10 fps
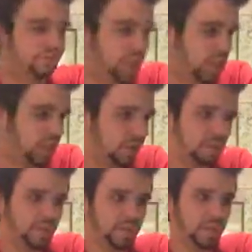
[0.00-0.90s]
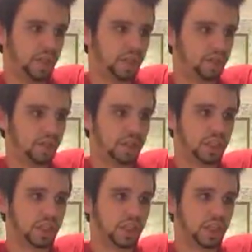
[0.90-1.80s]
You know, they're
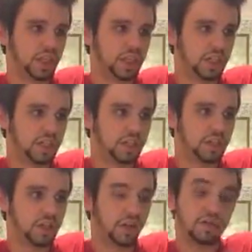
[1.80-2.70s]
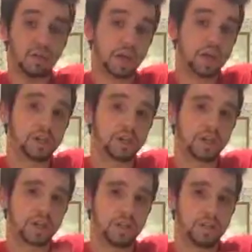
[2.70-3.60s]
really tough
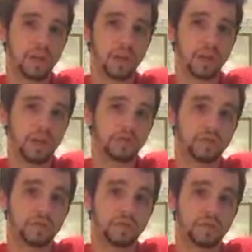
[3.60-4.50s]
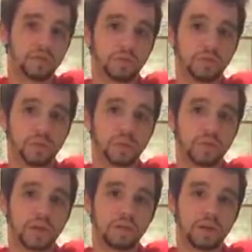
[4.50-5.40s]
competitors because they both have, you know, their own thing
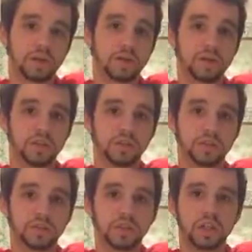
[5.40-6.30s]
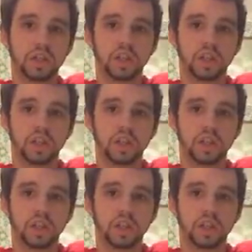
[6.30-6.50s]
about them that's good. You know,